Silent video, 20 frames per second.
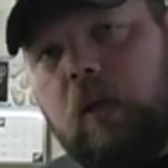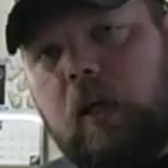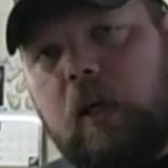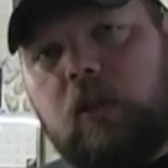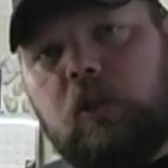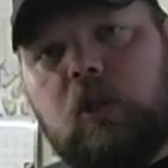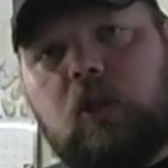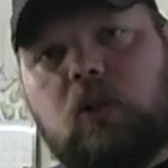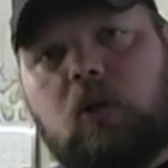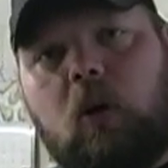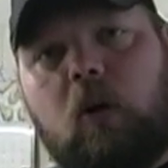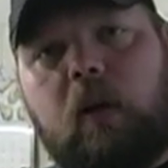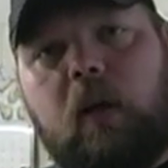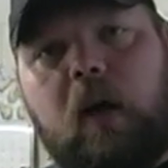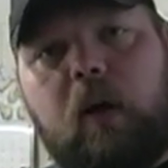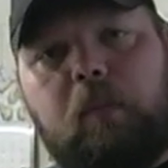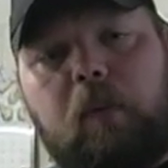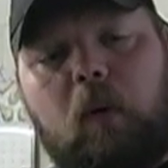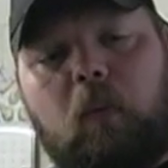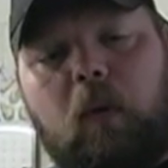is you start
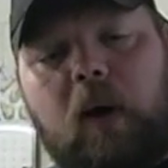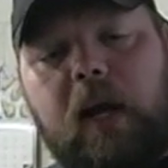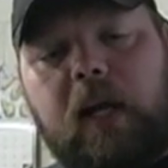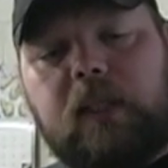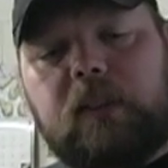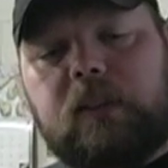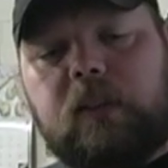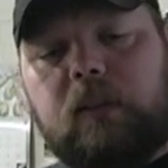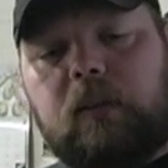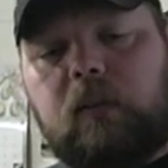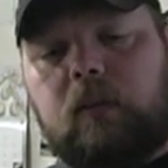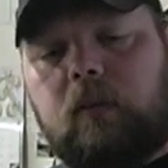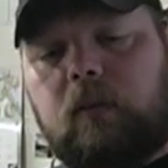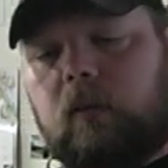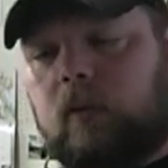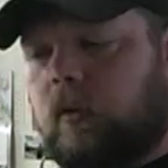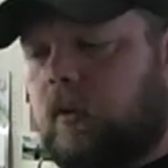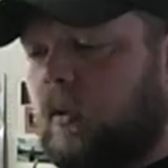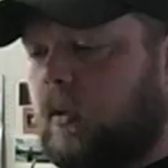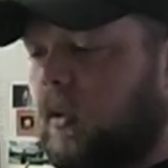out by waxing
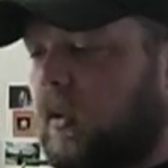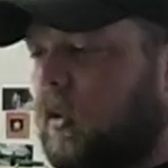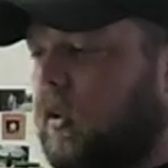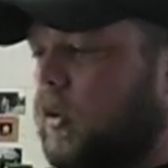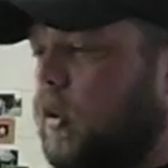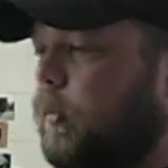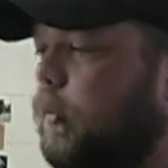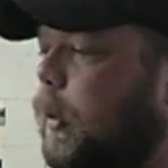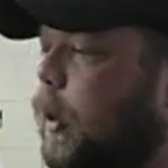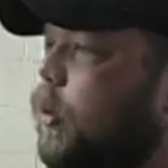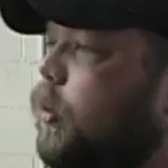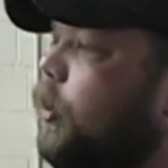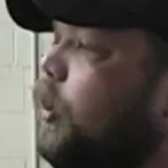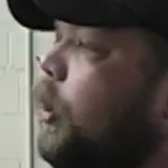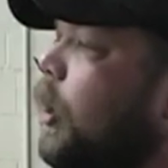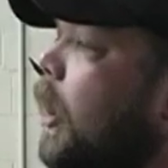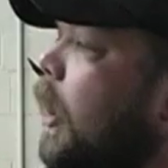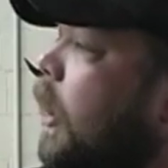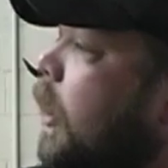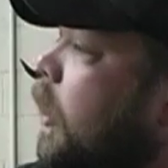your
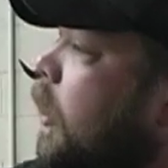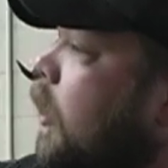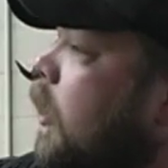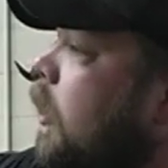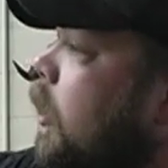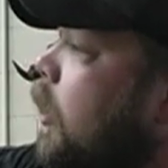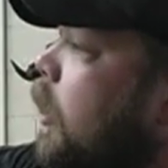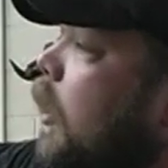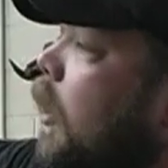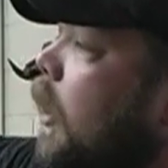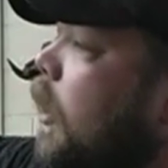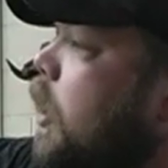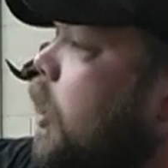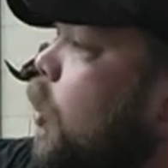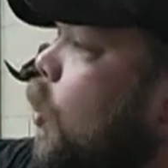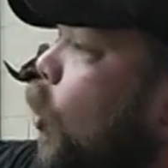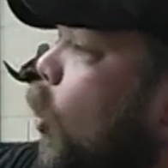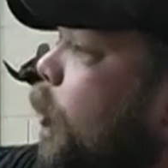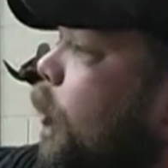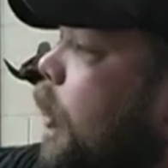bowstring like you
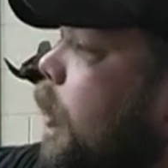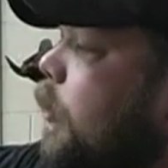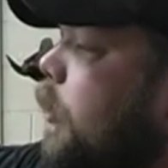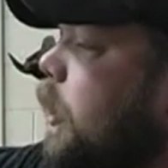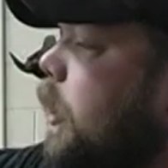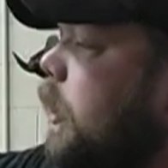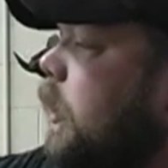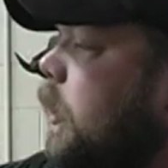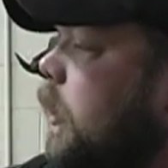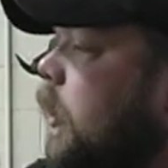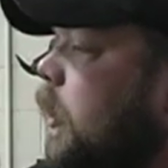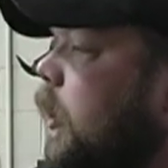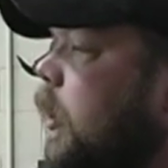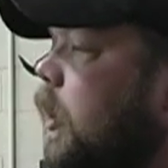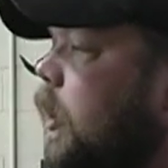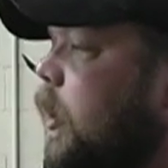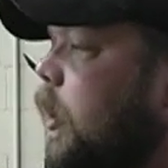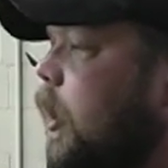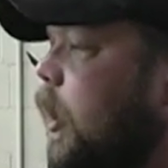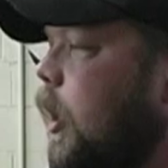normally would.
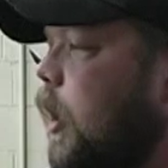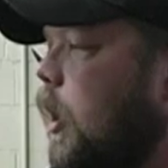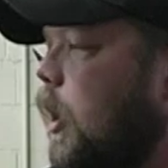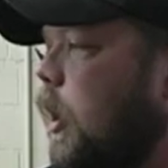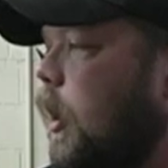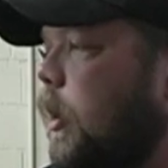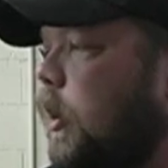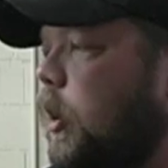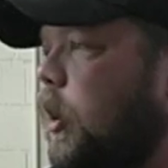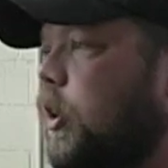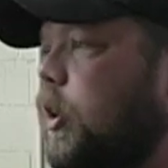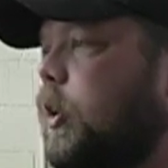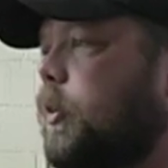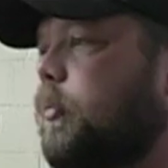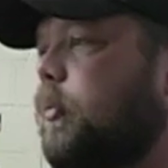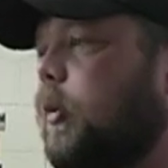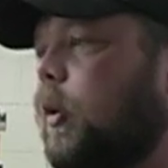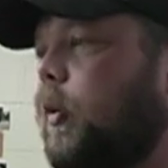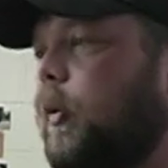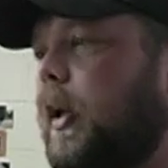Uh, you just
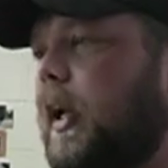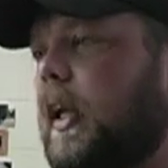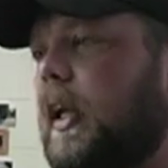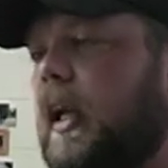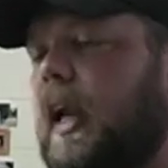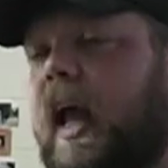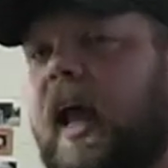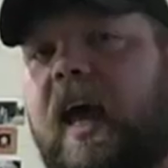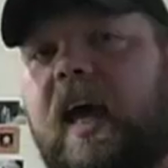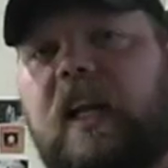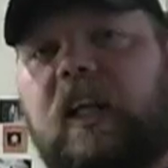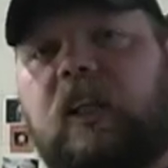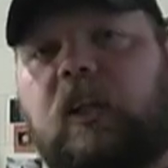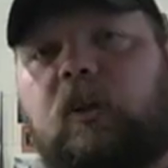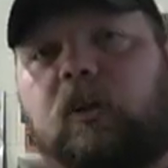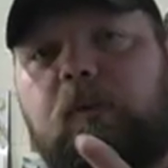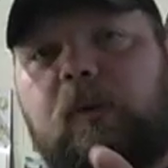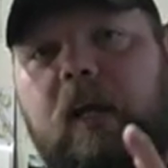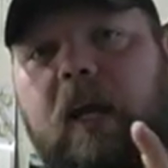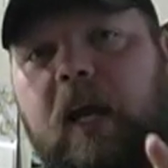go ahead and add a
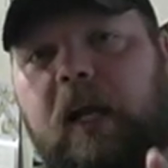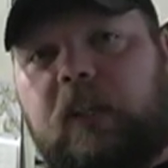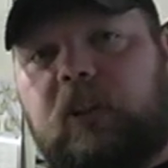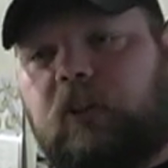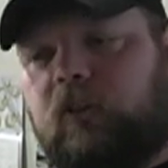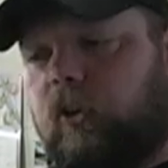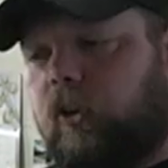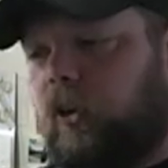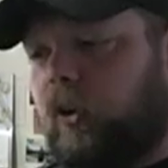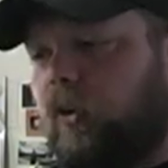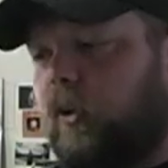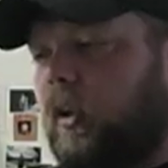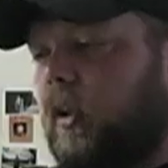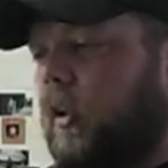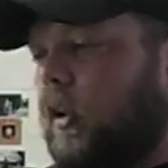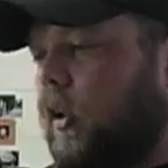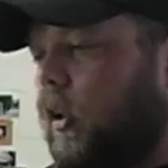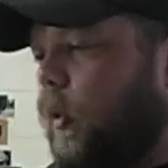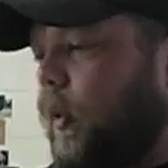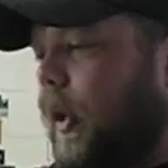little bit extra to
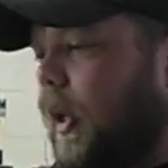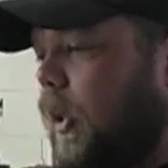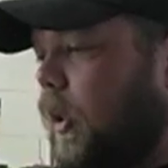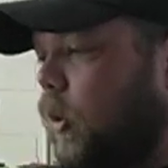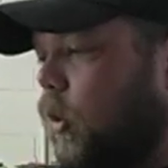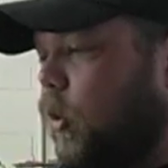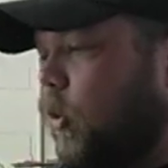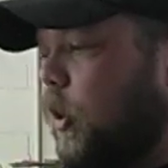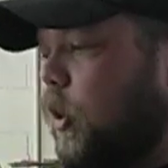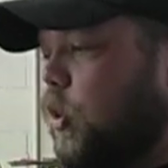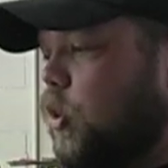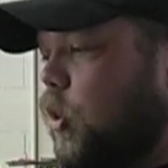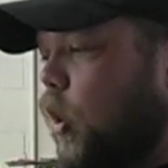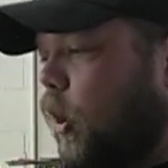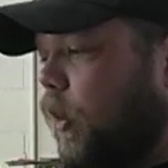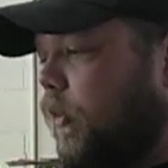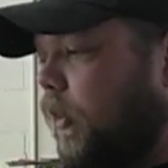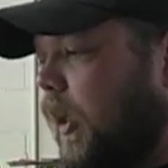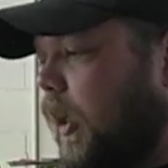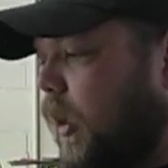it. Go ahead and do the
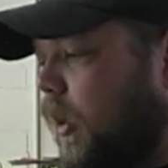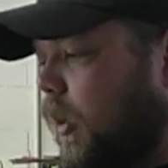serving.